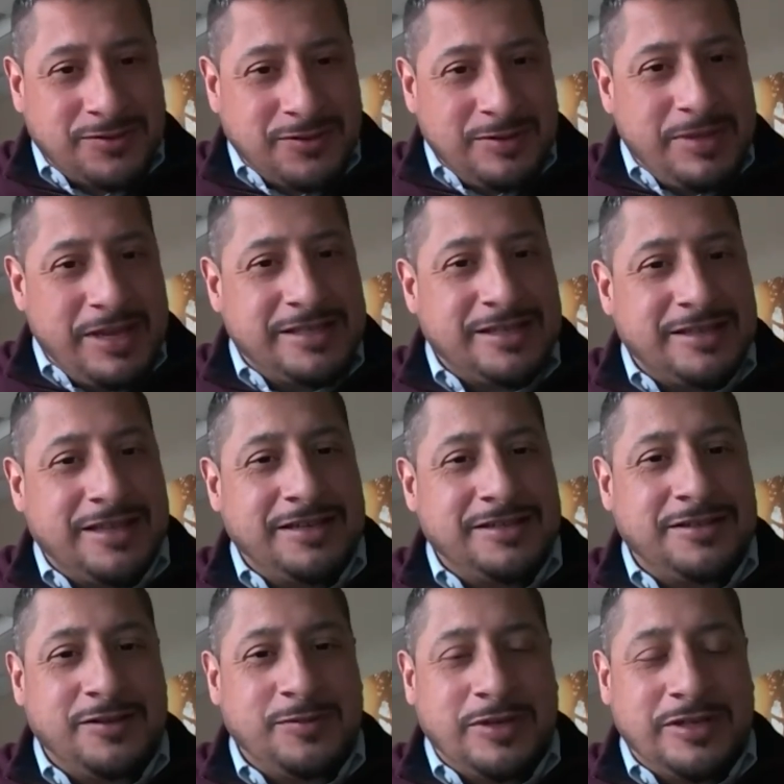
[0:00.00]
three basic things
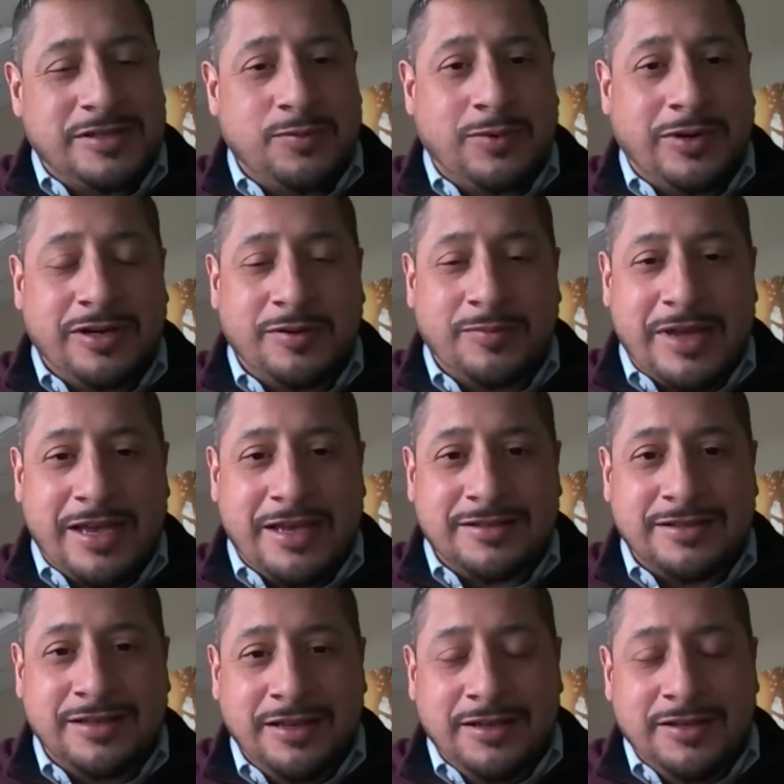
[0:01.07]
that you mentioned: wear your mask,